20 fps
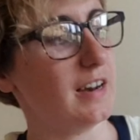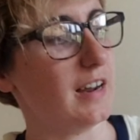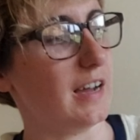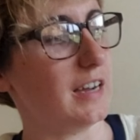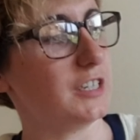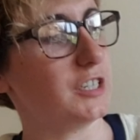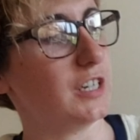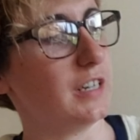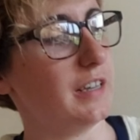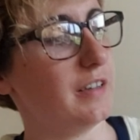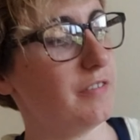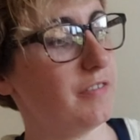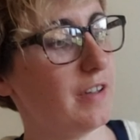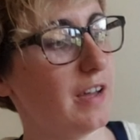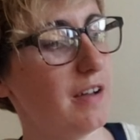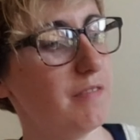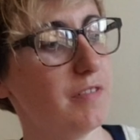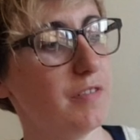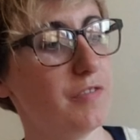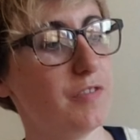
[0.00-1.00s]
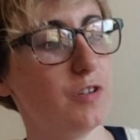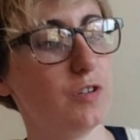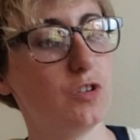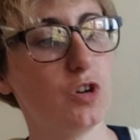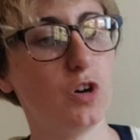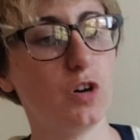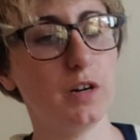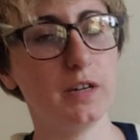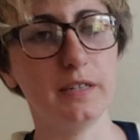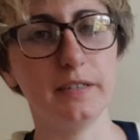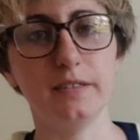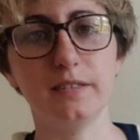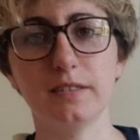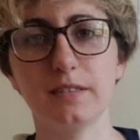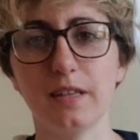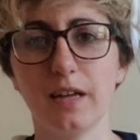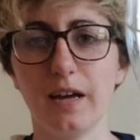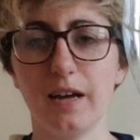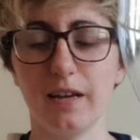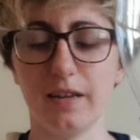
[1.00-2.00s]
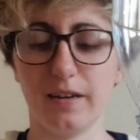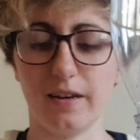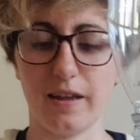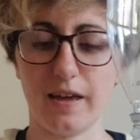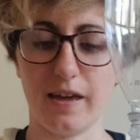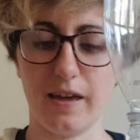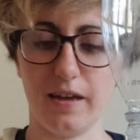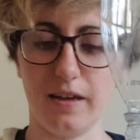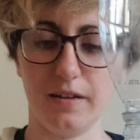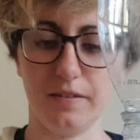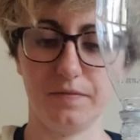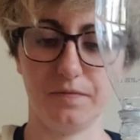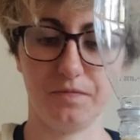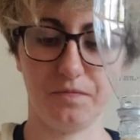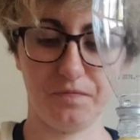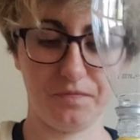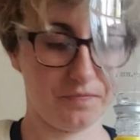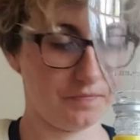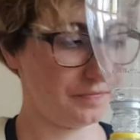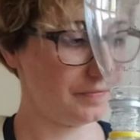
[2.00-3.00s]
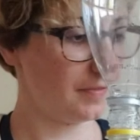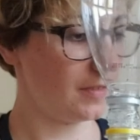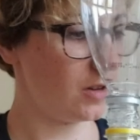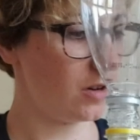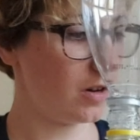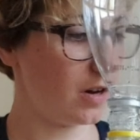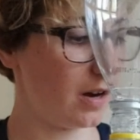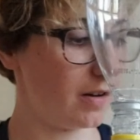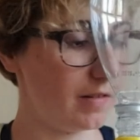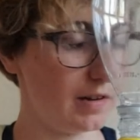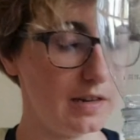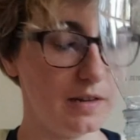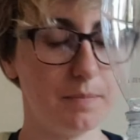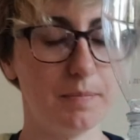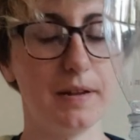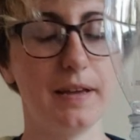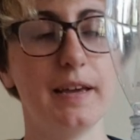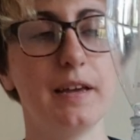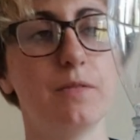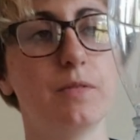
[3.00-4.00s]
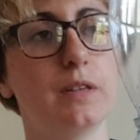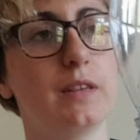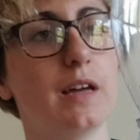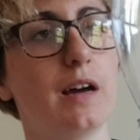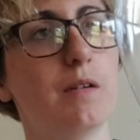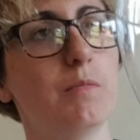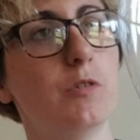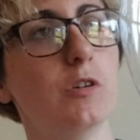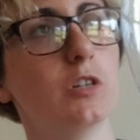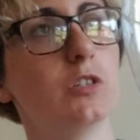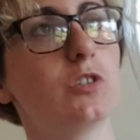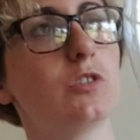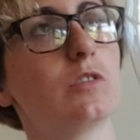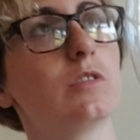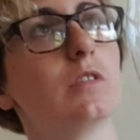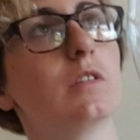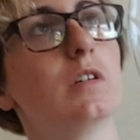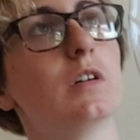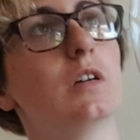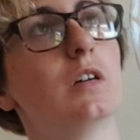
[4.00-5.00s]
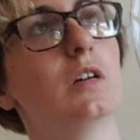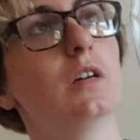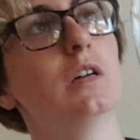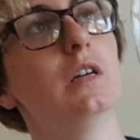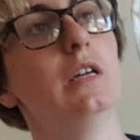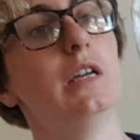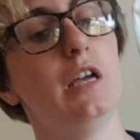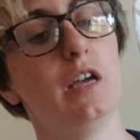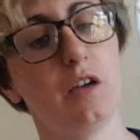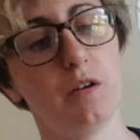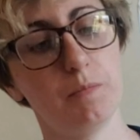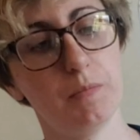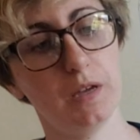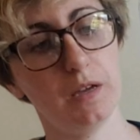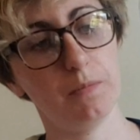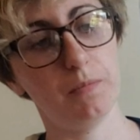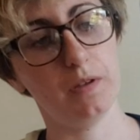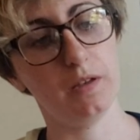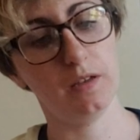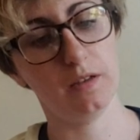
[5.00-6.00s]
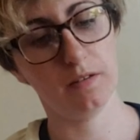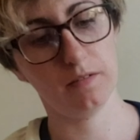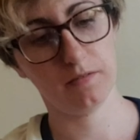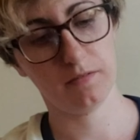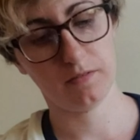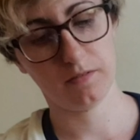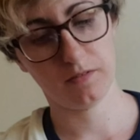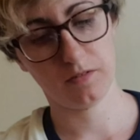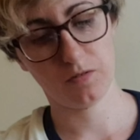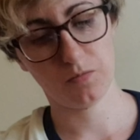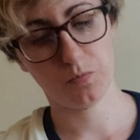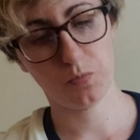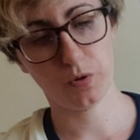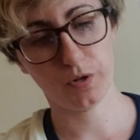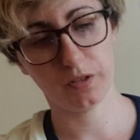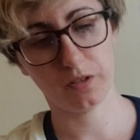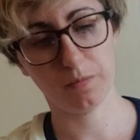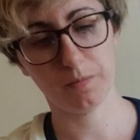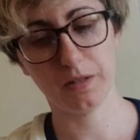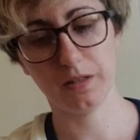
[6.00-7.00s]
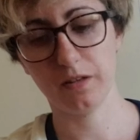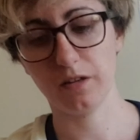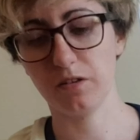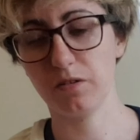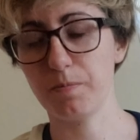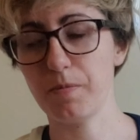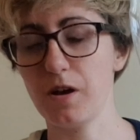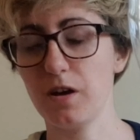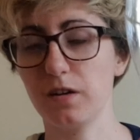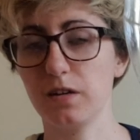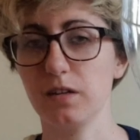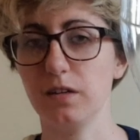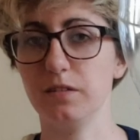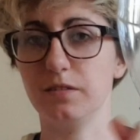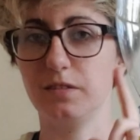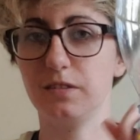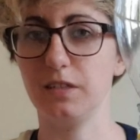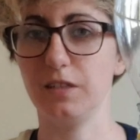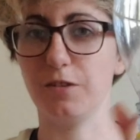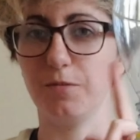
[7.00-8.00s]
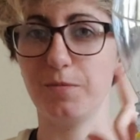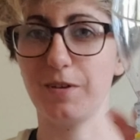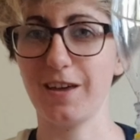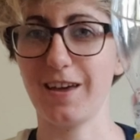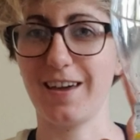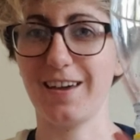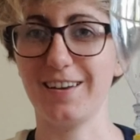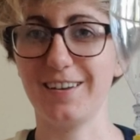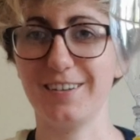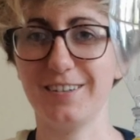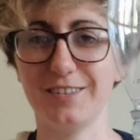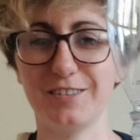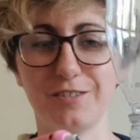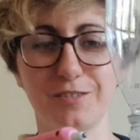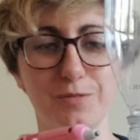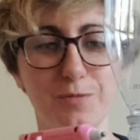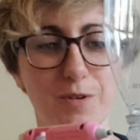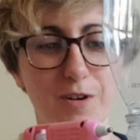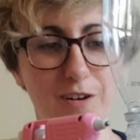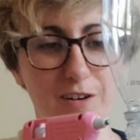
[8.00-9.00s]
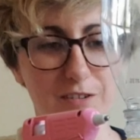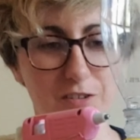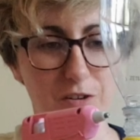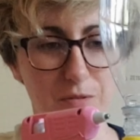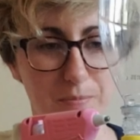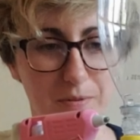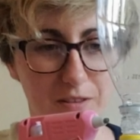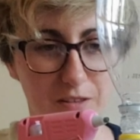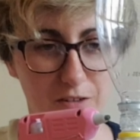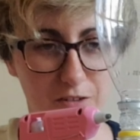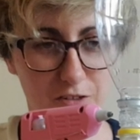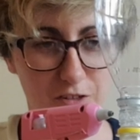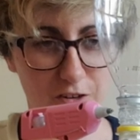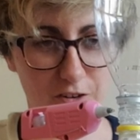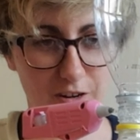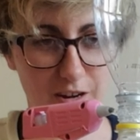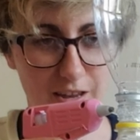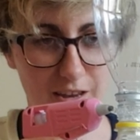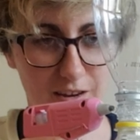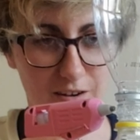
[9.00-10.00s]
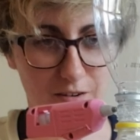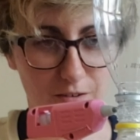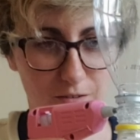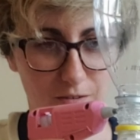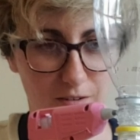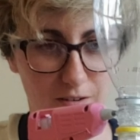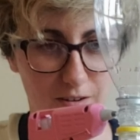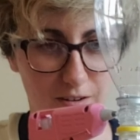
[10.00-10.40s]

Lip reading: actually, if you have a few toys that you're not really playing with that much, you can maybe put them in this bottle and see them get swirled up in their tornado.